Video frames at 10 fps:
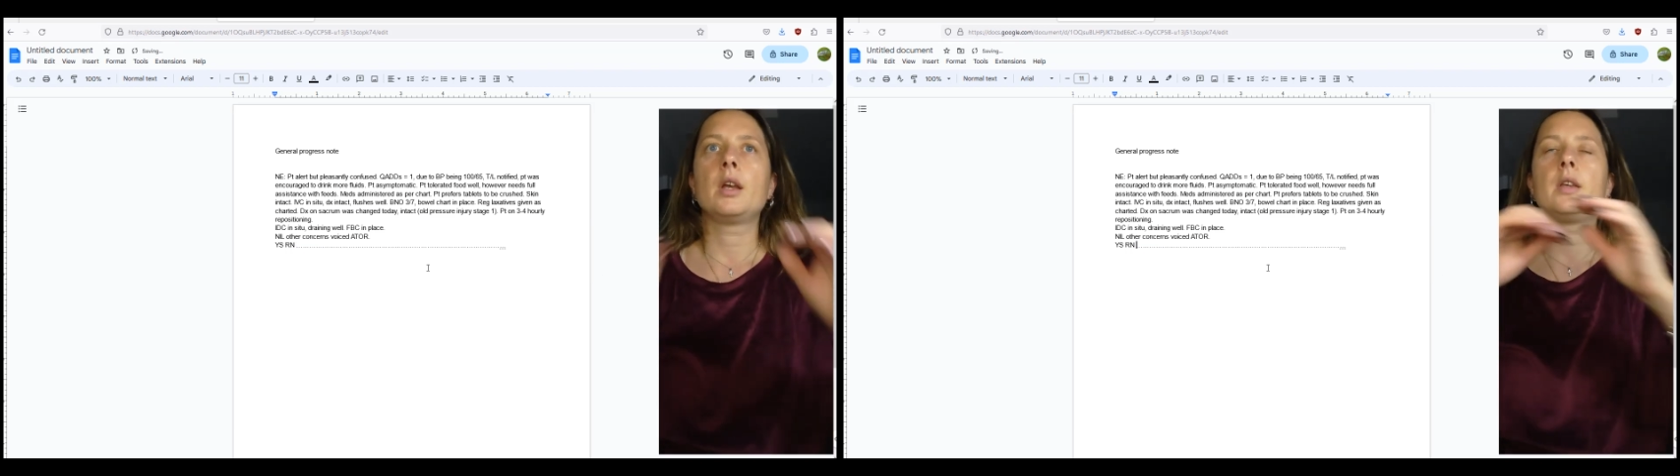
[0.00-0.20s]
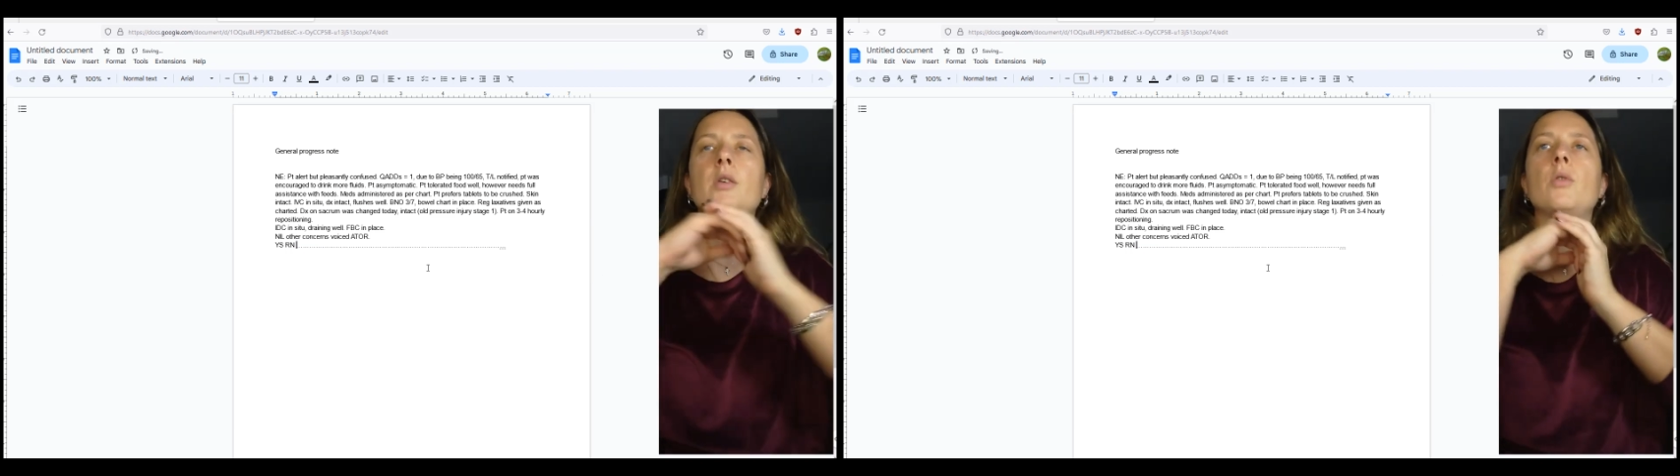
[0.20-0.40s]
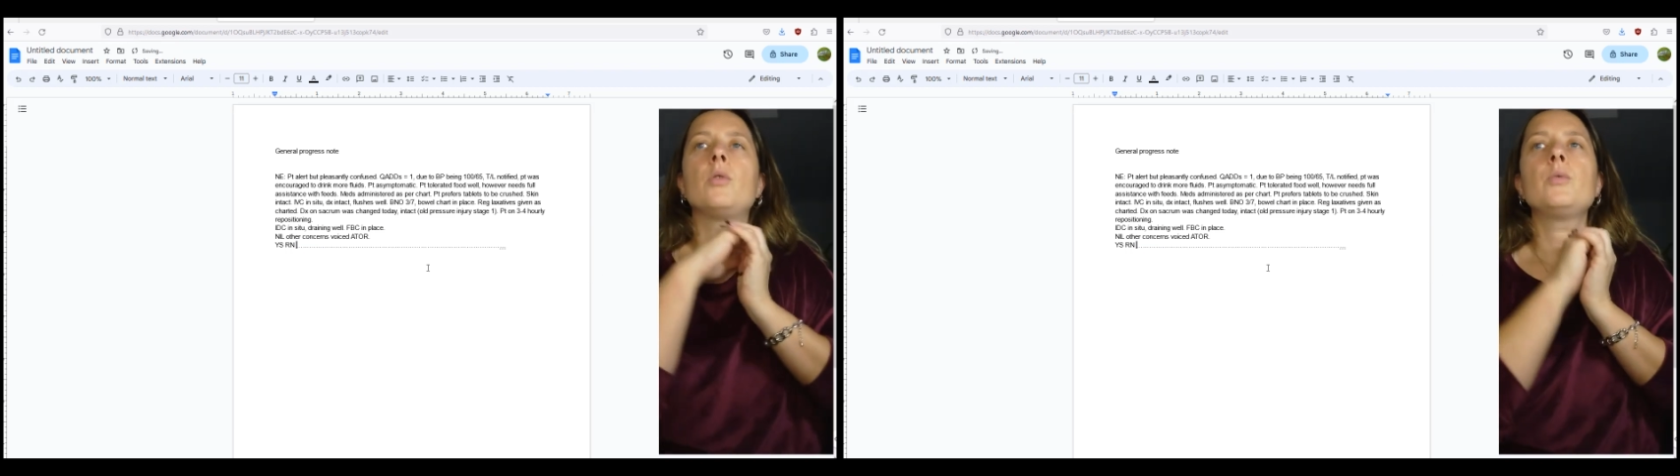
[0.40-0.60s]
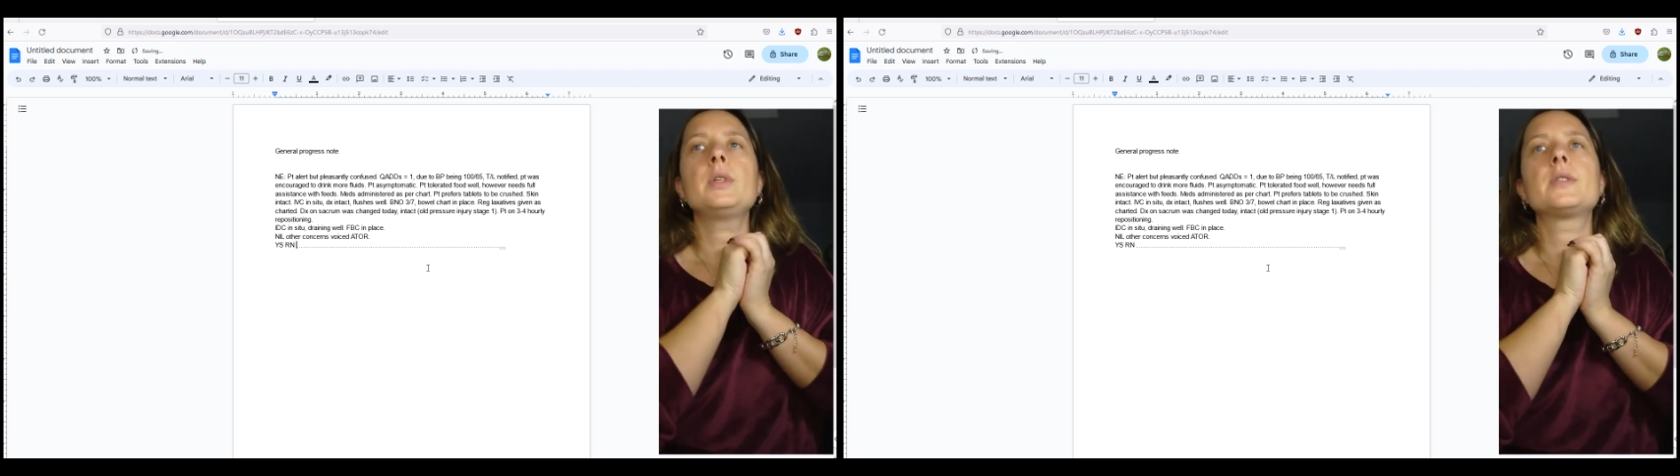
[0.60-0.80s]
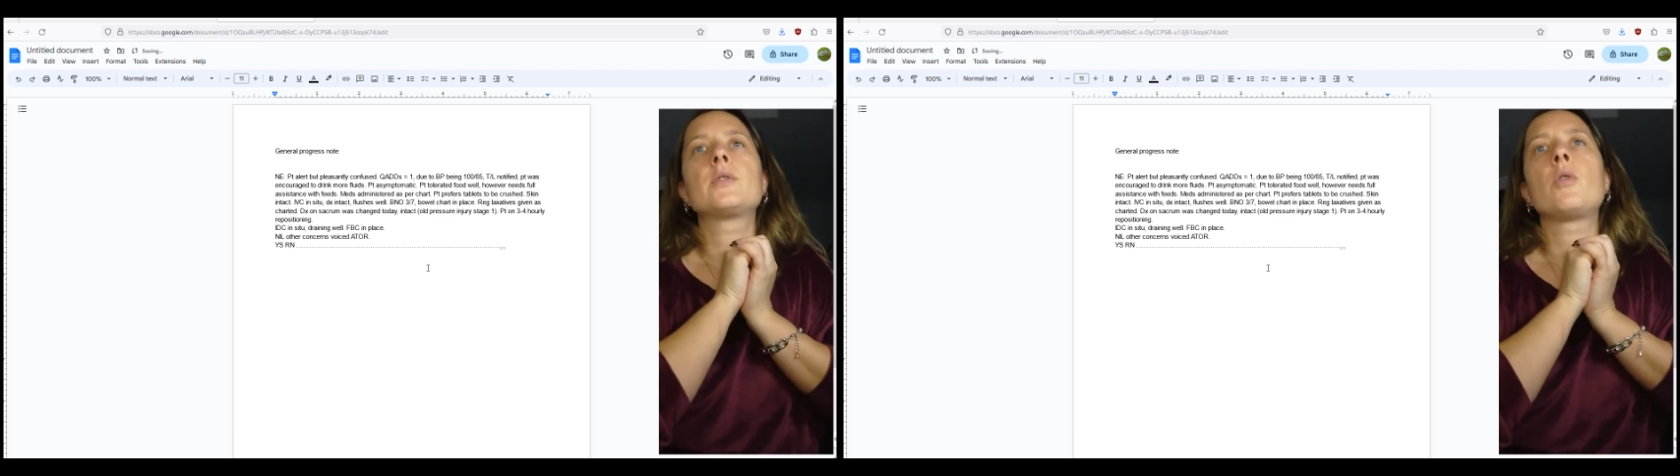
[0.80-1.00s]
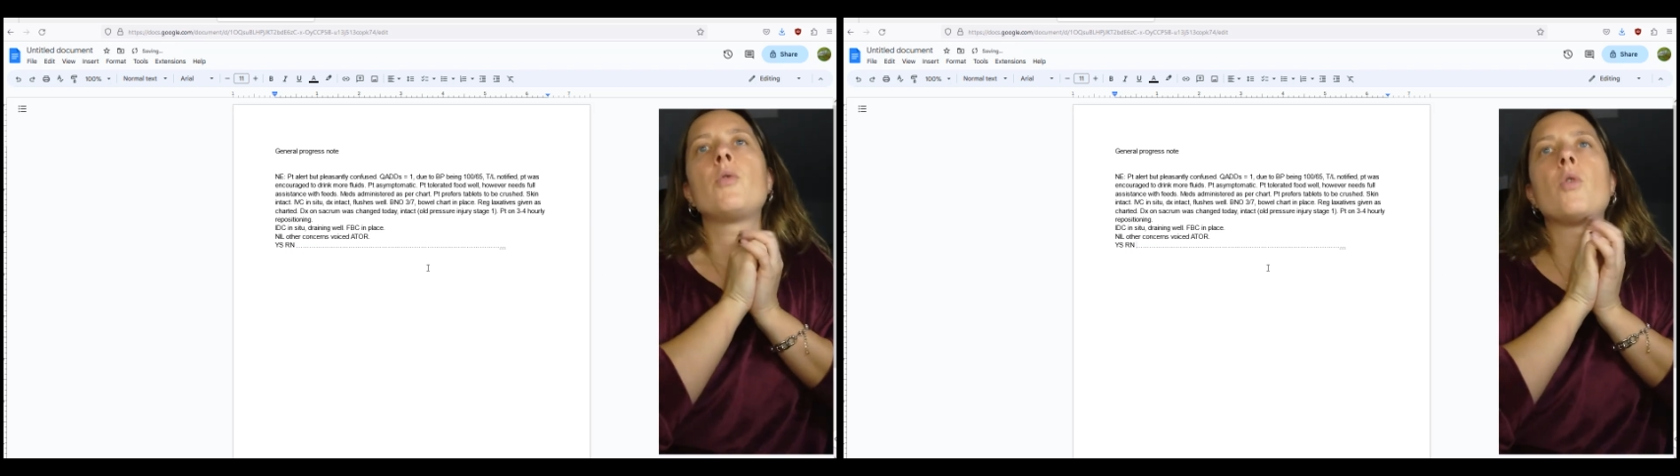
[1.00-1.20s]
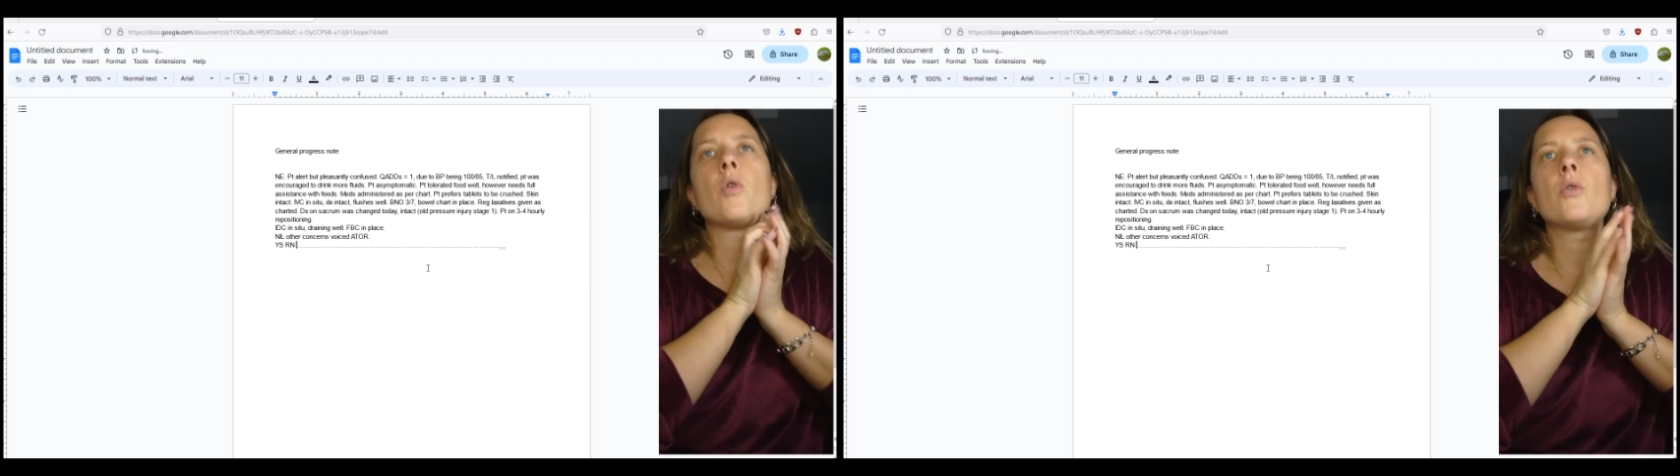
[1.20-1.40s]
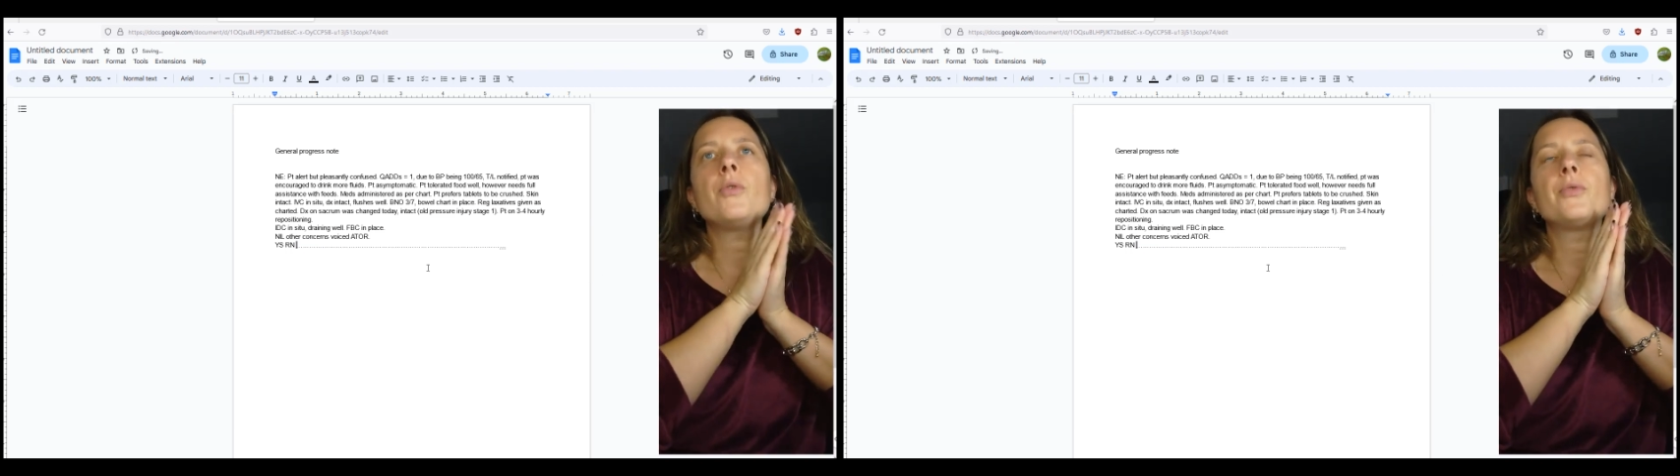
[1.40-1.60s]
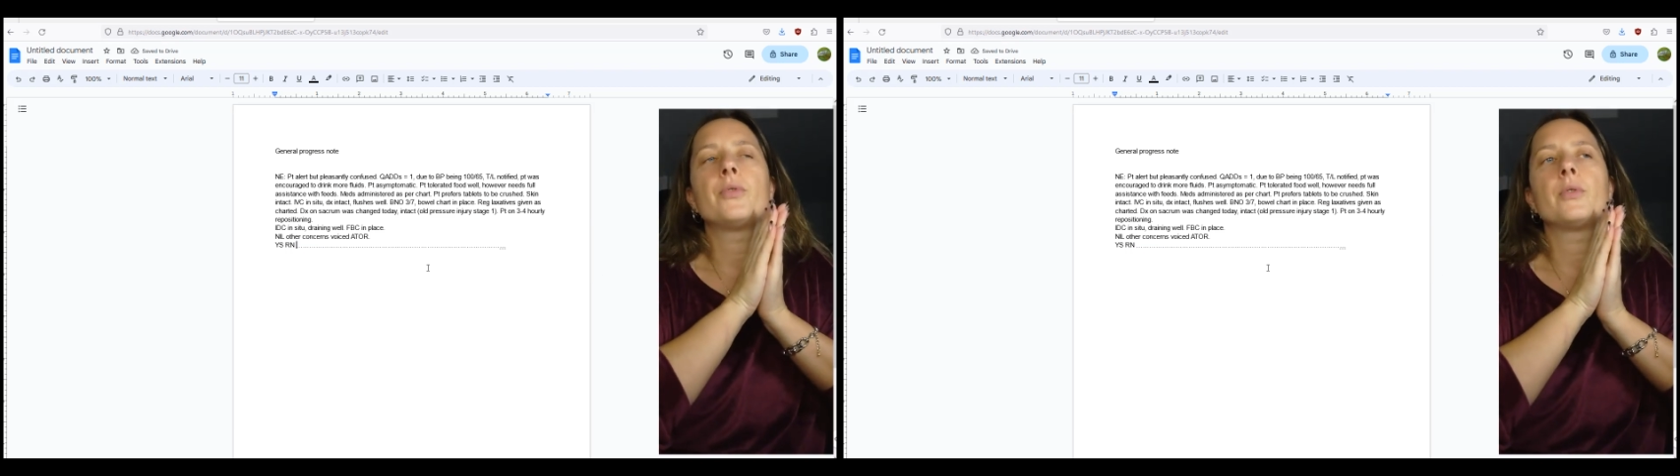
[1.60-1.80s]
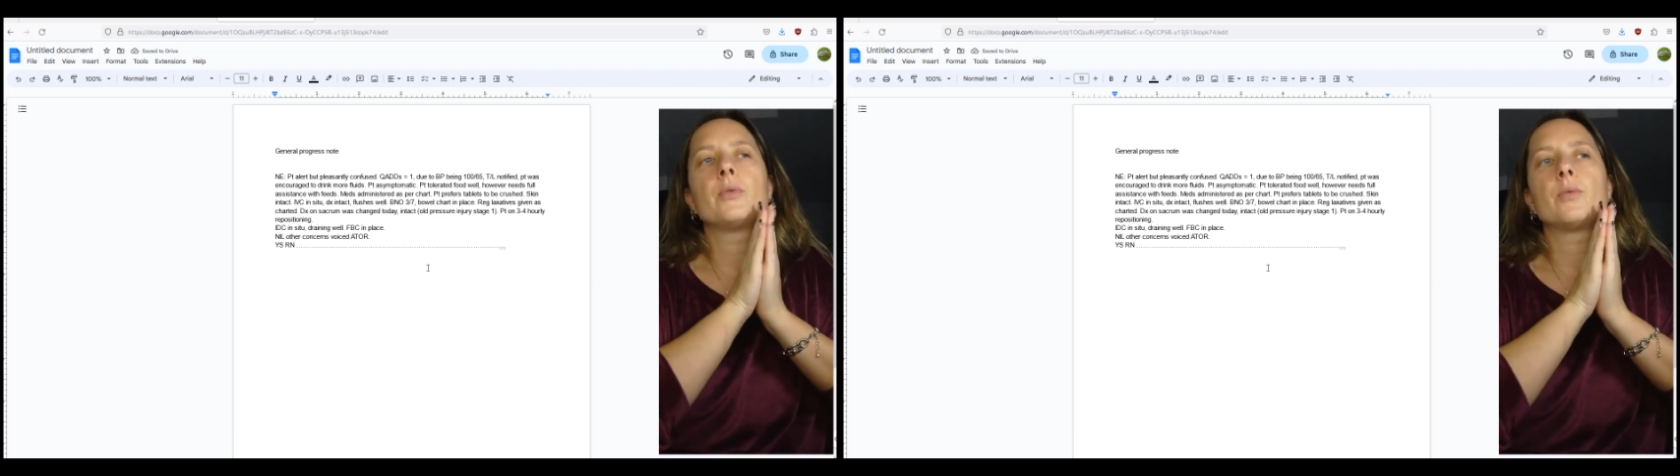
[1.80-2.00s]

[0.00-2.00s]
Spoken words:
You always go off